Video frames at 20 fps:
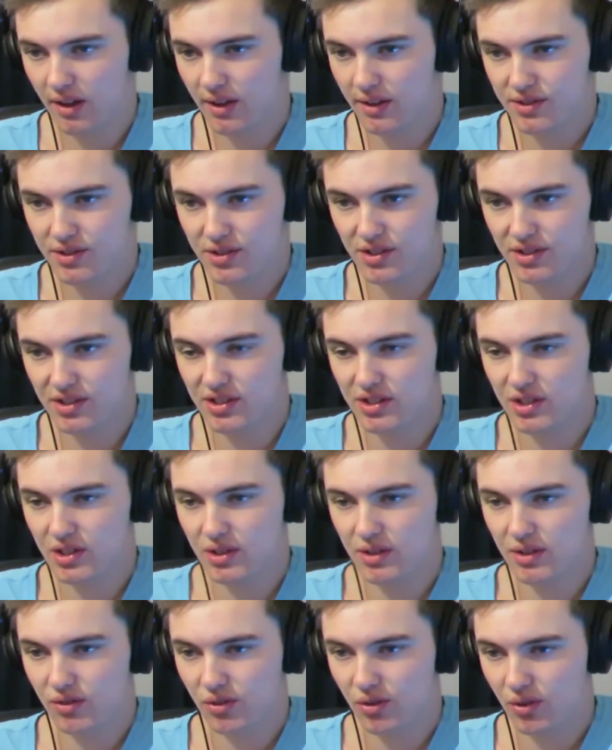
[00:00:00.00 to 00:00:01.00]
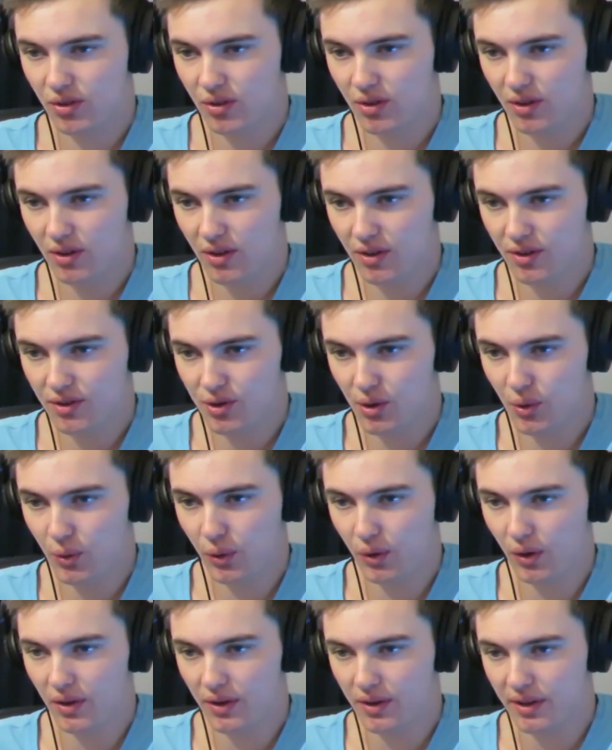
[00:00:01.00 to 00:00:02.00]
it's just too
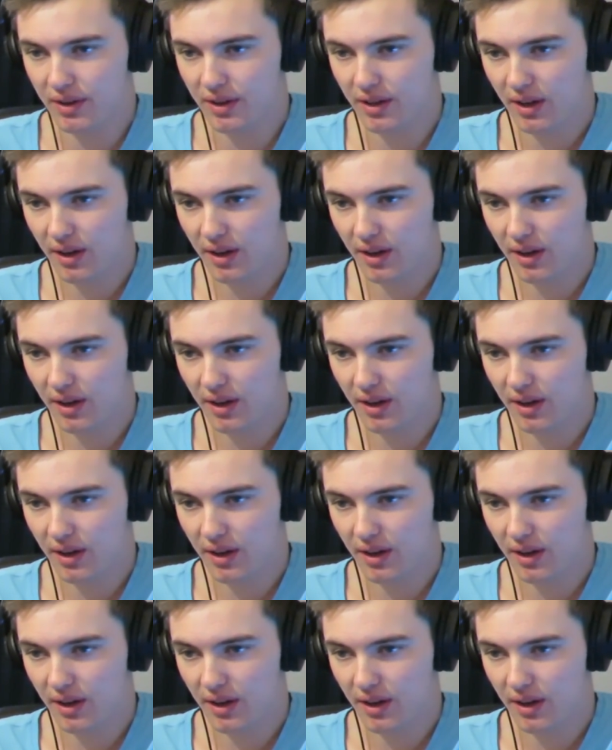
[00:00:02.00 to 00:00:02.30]
good.